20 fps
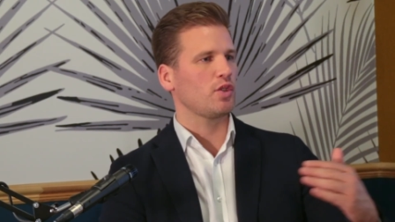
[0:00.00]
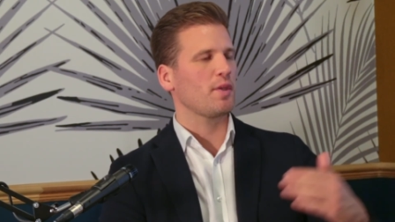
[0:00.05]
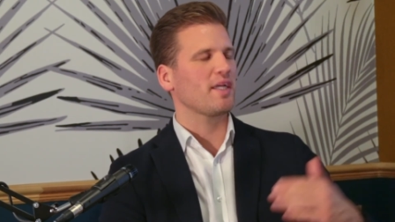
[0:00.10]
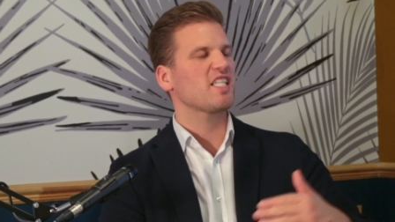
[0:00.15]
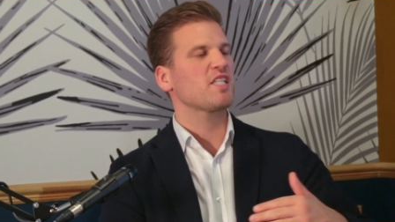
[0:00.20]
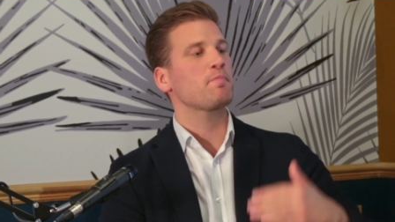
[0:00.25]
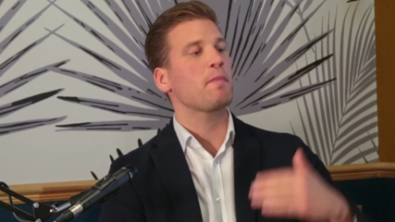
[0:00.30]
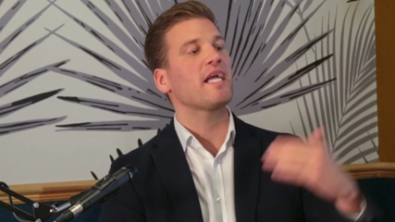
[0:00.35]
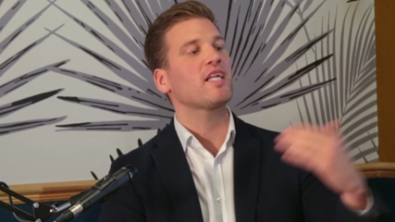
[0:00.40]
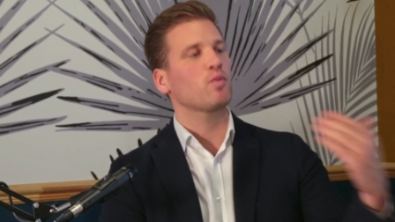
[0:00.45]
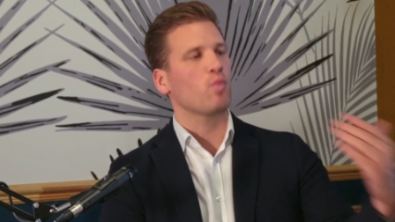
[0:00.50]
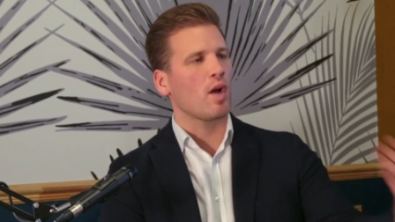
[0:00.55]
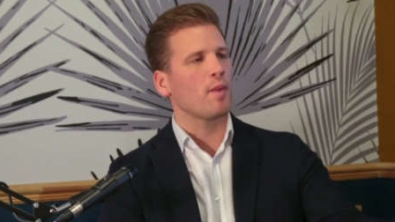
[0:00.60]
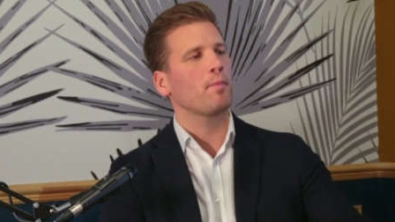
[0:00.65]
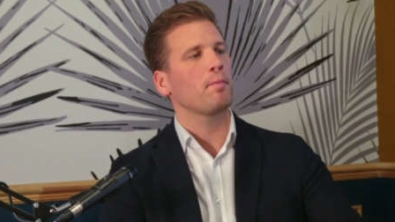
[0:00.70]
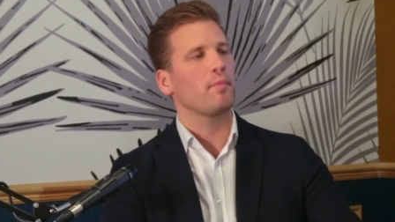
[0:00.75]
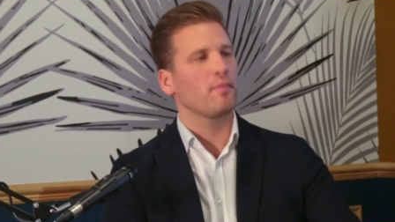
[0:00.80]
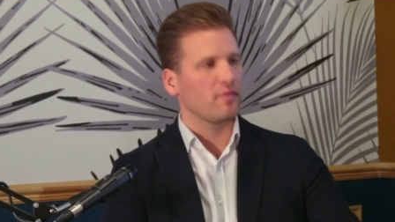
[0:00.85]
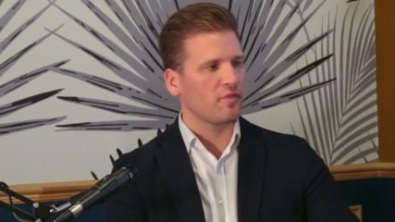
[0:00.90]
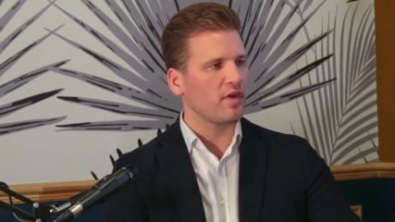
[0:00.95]
You expect
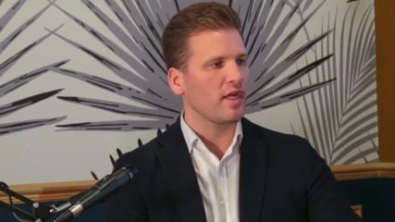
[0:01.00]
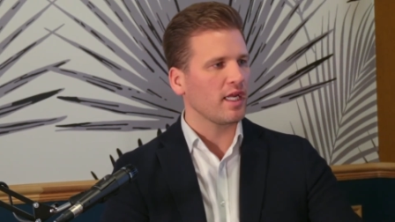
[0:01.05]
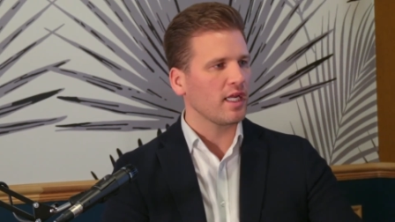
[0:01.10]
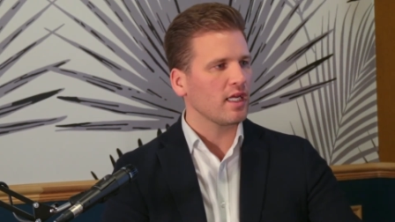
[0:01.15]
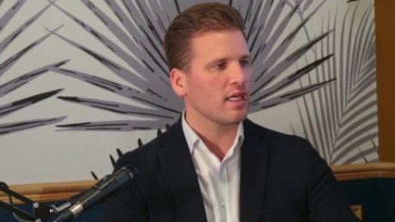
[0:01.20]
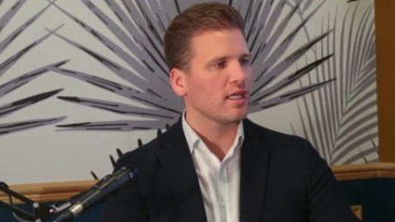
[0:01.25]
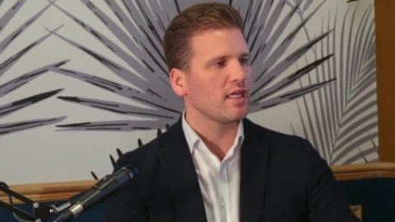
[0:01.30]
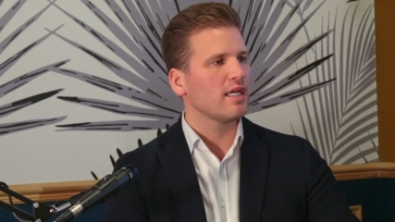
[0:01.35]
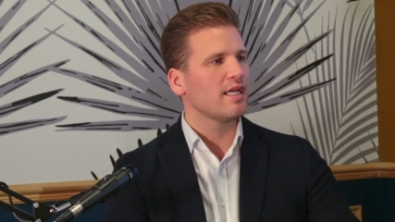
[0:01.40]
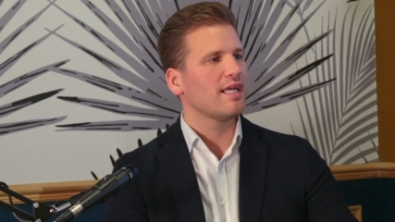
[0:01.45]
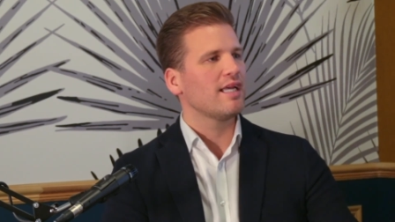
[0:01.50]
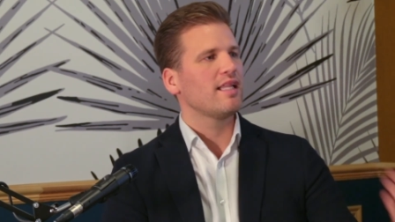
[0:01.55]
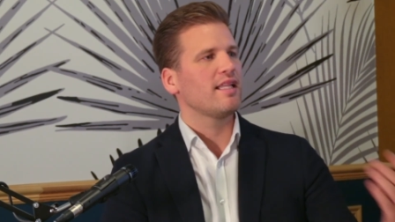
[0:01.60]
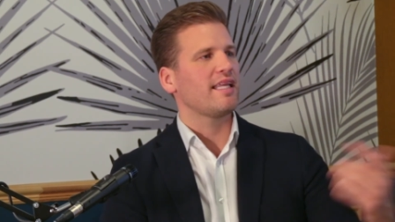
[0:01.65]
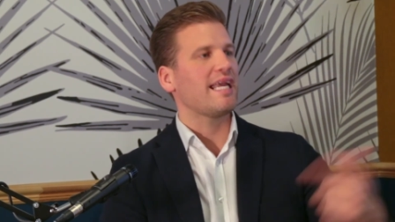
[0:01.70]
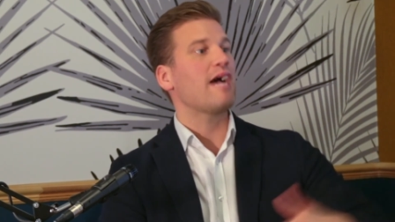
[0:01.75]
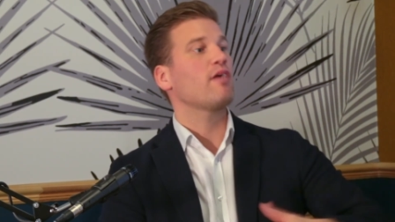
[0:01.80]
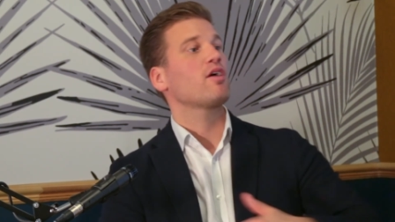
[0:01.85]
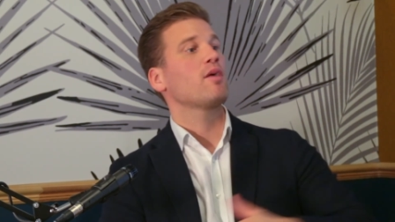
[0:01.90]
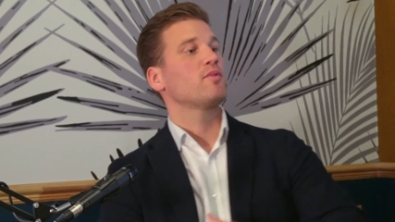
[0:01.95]
one thing,
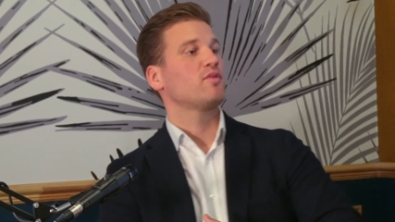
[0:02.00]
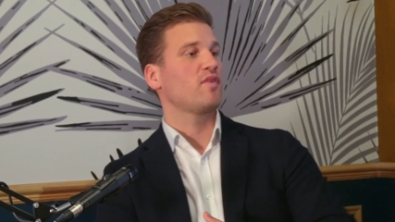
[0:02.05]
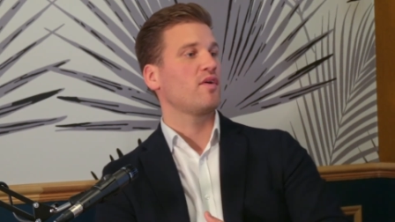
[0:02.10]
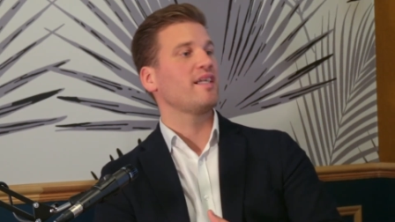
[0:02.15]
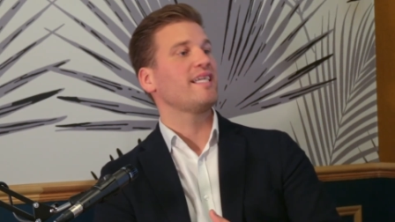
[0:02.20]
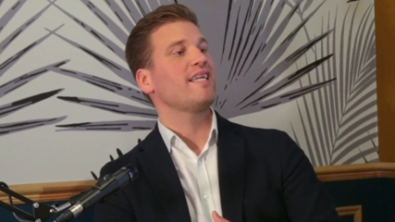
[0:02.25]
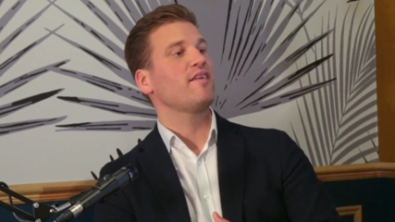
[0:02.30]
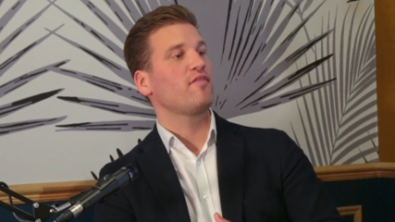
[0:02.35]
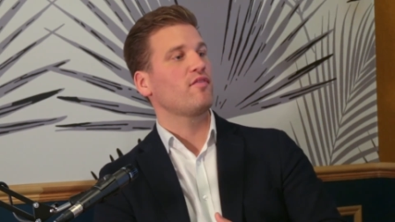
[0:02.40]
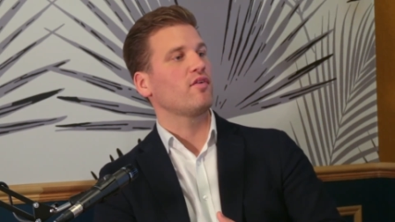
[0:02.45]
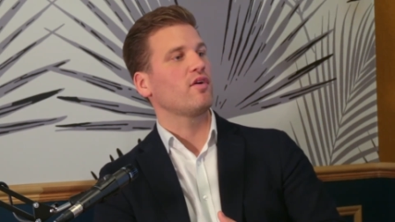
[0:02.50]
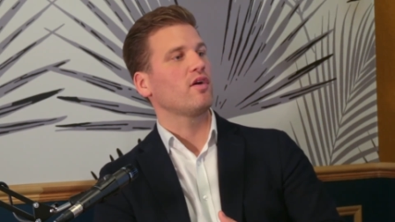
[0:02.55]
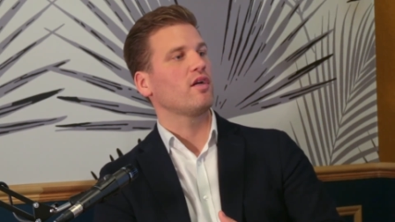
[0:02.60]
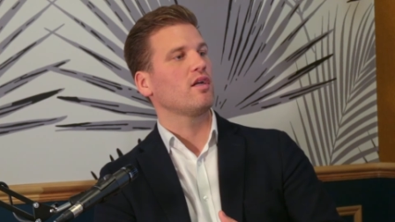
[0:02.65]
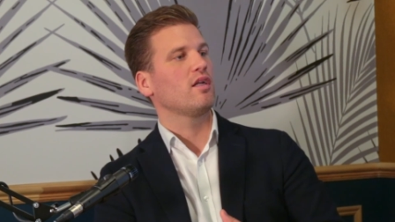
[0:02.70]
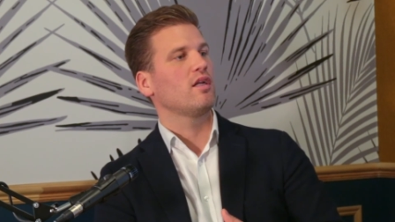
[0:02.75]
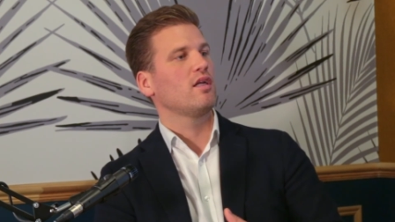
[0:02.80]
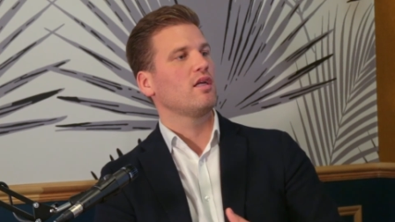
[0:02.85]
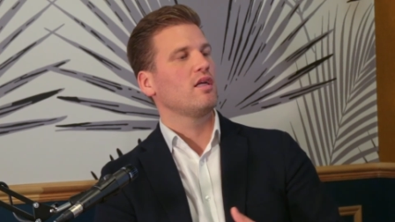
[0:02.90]
the outcome's very different.